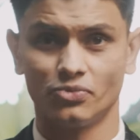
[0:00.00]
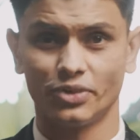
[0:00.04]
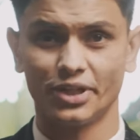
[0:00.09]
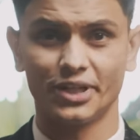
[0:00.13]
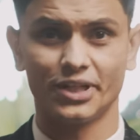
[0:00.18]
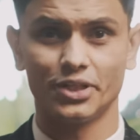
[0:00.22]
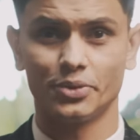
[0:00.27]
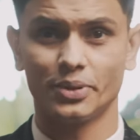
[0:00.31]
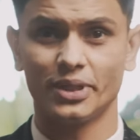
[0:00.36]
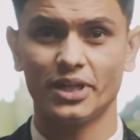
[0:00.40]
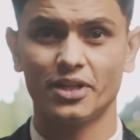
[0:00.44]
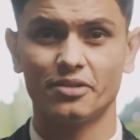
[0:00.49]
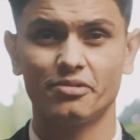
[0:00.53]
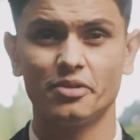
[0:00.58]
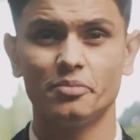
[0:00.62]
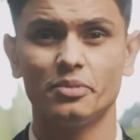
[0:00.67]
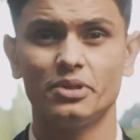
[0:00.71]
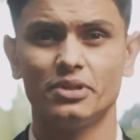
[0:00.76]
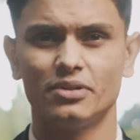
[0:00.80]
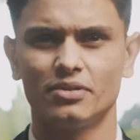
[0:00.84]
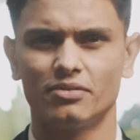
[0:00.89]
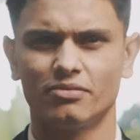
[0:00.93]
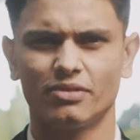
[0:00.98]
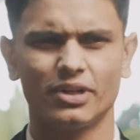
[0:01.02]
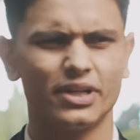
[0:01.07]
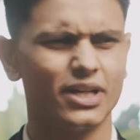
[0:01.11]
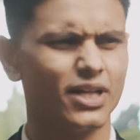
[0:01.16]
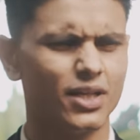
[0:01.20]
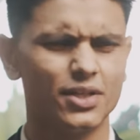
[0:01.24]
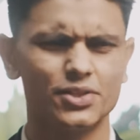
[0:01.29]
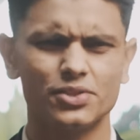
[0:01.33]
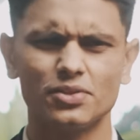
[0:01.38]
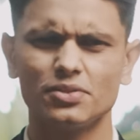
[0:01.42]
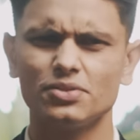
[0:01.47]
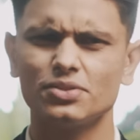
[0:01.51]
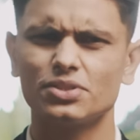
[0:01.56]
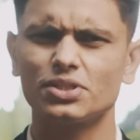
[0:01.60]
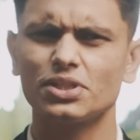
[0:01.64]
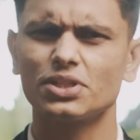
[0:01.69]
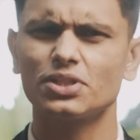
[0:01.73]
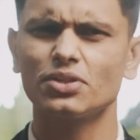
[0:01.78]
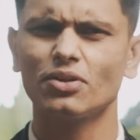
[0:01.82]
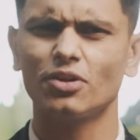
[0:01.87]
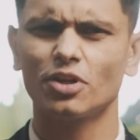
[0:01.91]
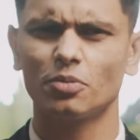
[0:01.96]
Why do you hate women? Why are you so
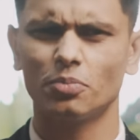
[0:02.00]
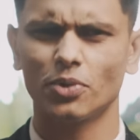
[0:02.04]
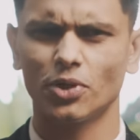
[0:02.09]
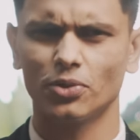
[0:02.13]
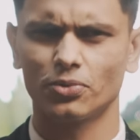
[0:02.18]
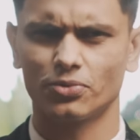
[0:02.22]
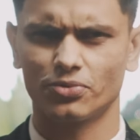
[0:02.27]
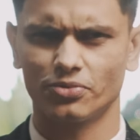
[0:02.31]
insecure about